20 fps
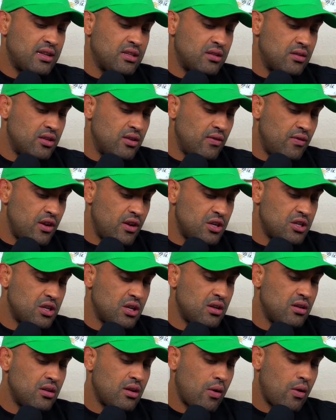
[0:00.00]

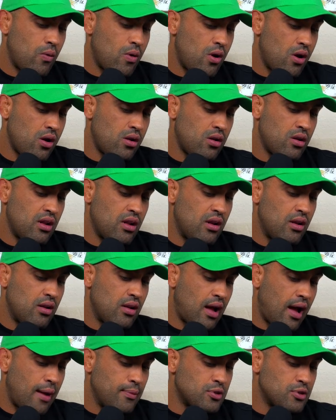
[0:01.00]
Division I won, then
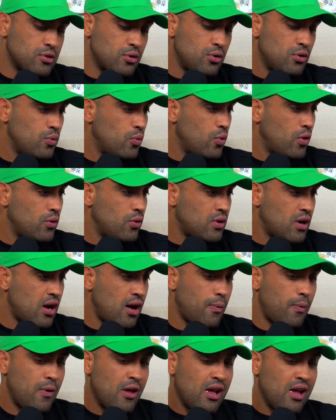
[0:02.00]
absolute World Cup.